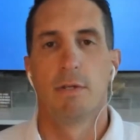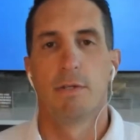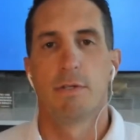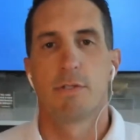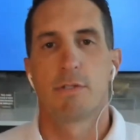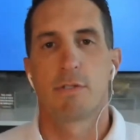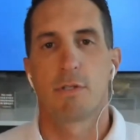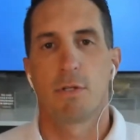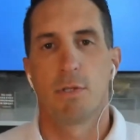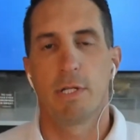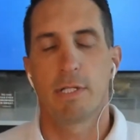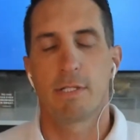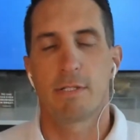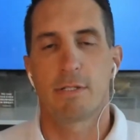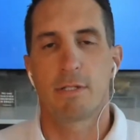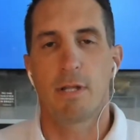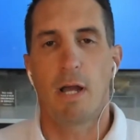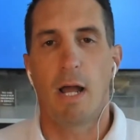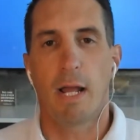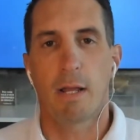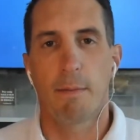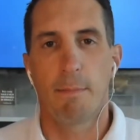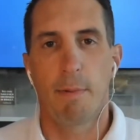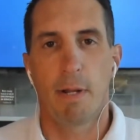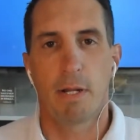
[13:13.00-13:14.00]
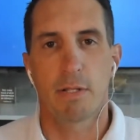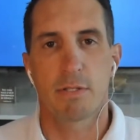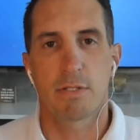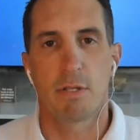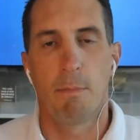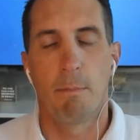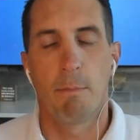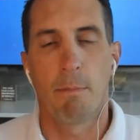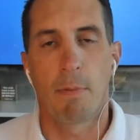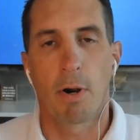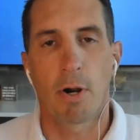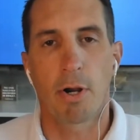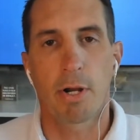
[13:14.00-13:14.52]
So let's talk about
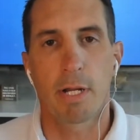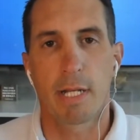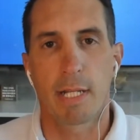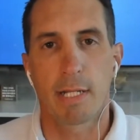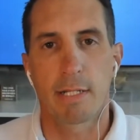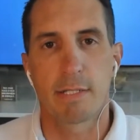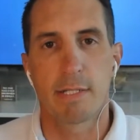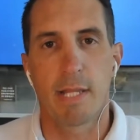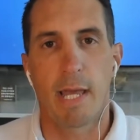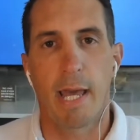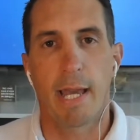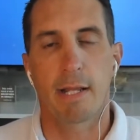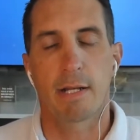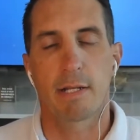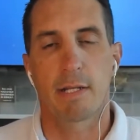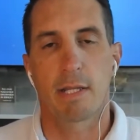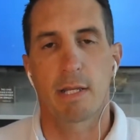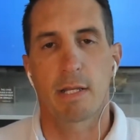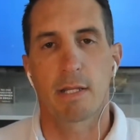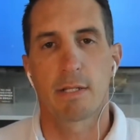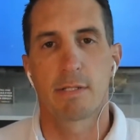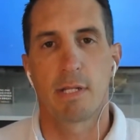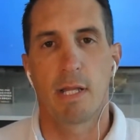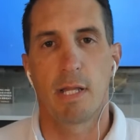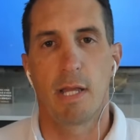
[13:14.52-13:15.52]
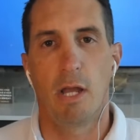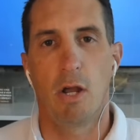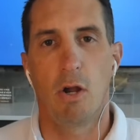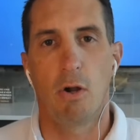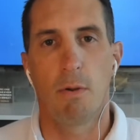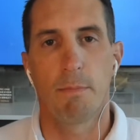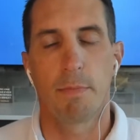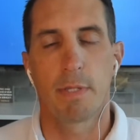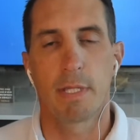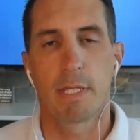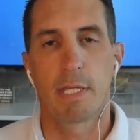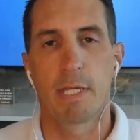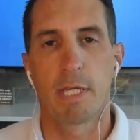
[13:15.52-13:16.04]
some marketing tactics to
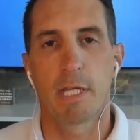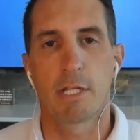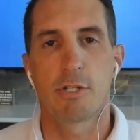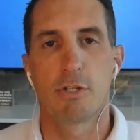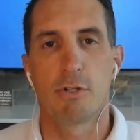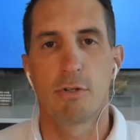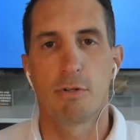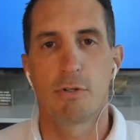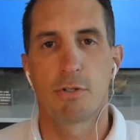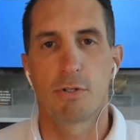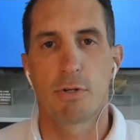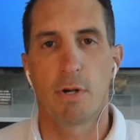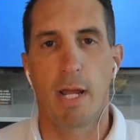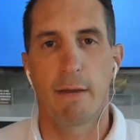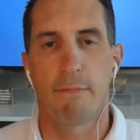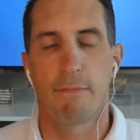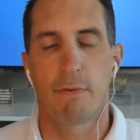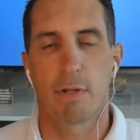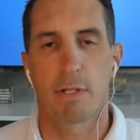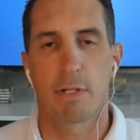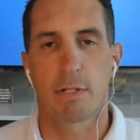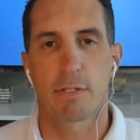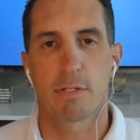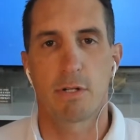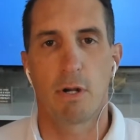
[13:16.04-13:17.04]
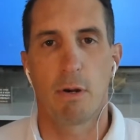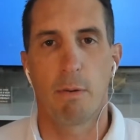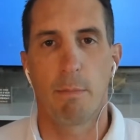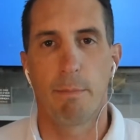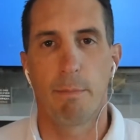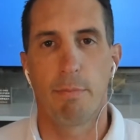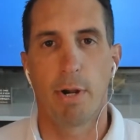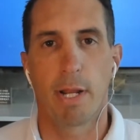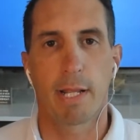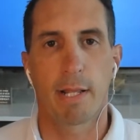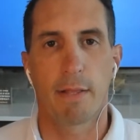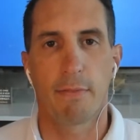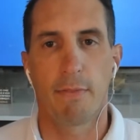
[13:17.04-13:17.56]
help get you traffic. Let's start
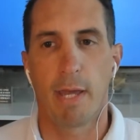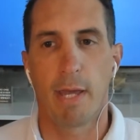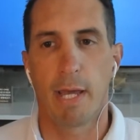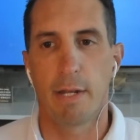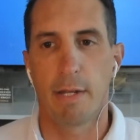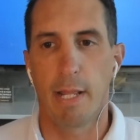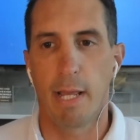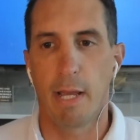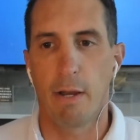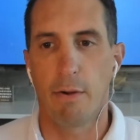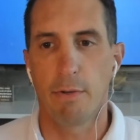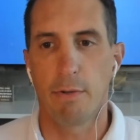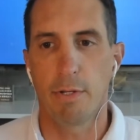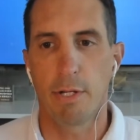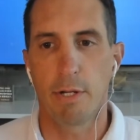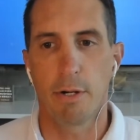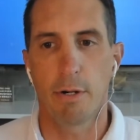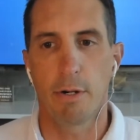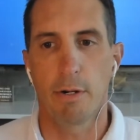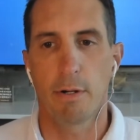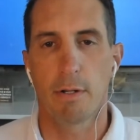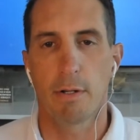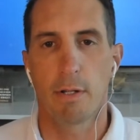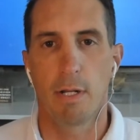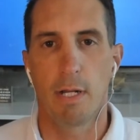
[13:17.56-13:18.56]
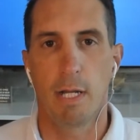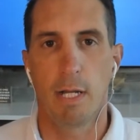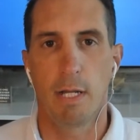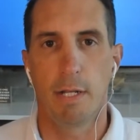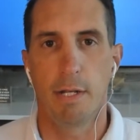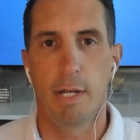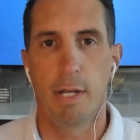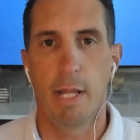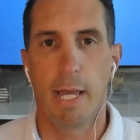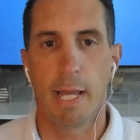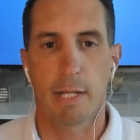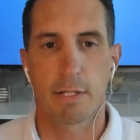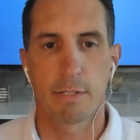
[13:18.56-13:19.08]
breaking that down here
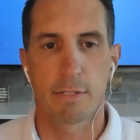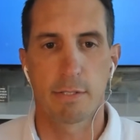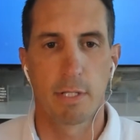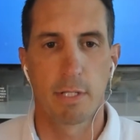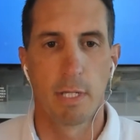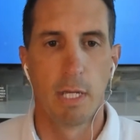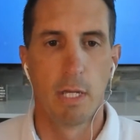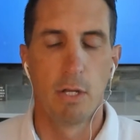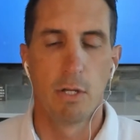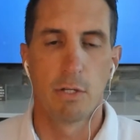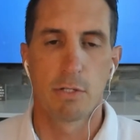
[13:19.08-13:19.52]
next.